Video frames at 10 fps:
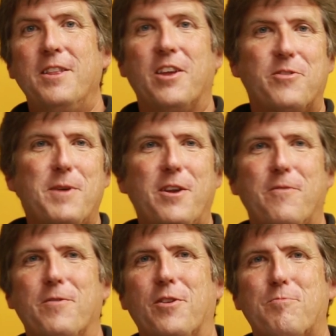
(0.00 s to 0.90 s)
That's about
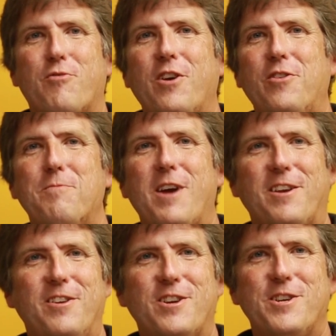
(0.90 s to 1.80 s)
it for this pricing
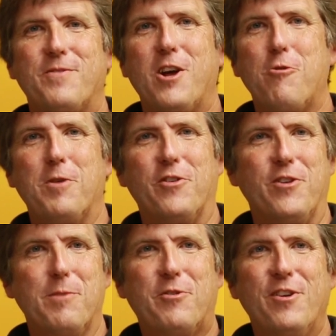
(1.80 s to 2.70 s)
packed edition of ComicBase
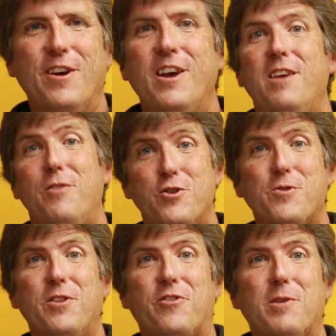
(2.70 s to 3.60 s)
Tips. If you
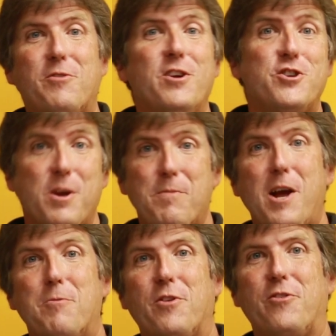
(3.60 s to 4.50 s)
enjoy these tips, check
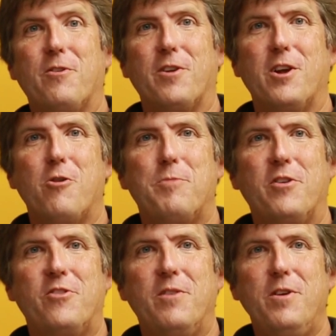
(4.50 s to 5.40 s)
back with us here on
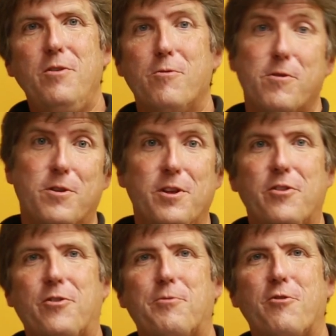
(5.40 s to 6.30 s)
ComicBase TV or click
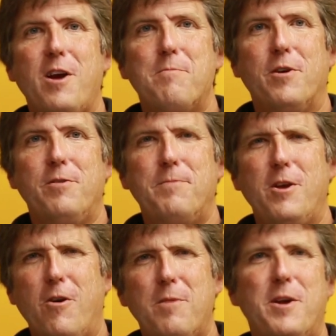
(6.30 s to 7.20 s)
the subscribe button to
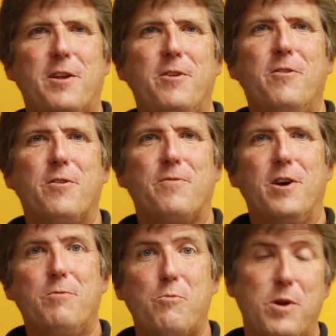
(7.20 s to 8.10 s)
be automatically
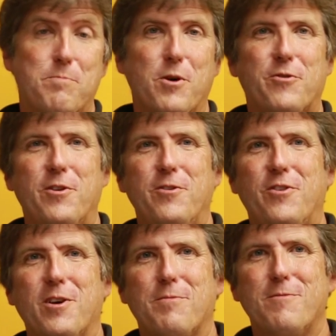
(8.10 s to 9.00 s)
notified when we post a new
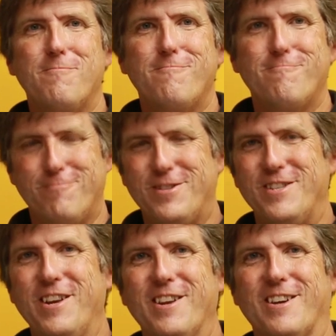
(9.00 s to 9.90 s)
tip.
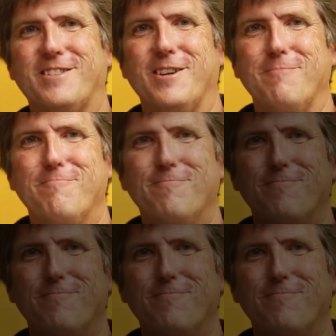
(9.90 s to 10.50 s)
See you next time.